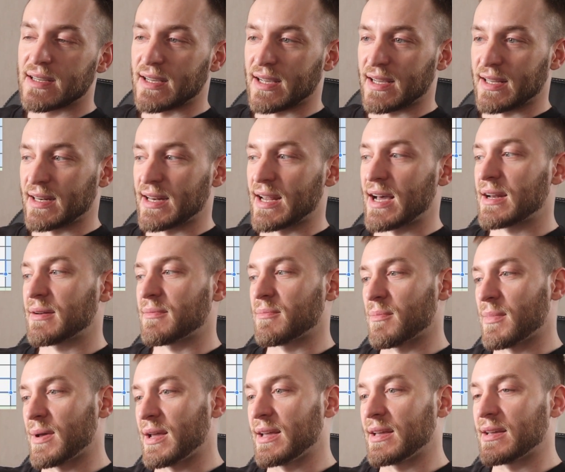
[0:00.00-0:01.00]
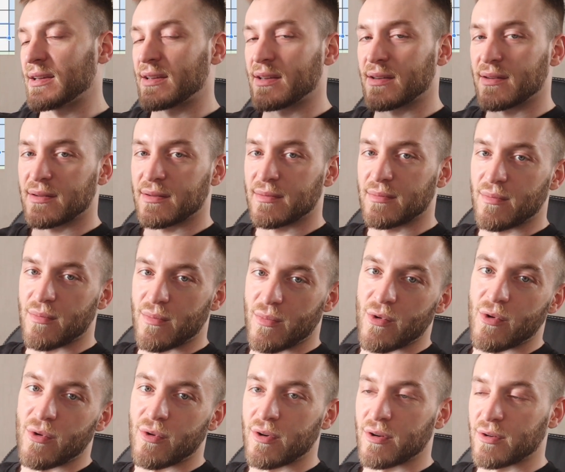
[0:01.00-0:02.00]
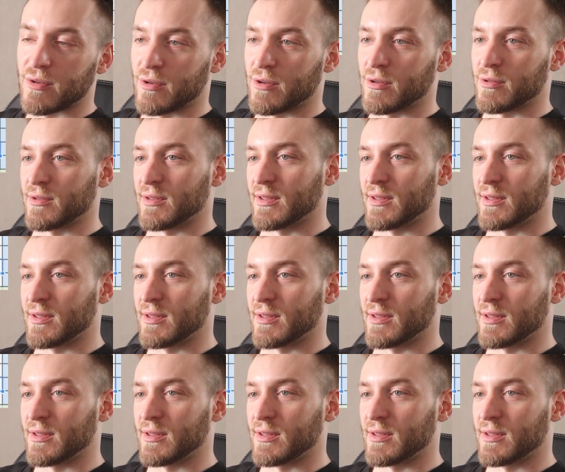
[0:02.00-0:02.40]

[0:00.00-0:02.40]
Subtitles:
and not make more or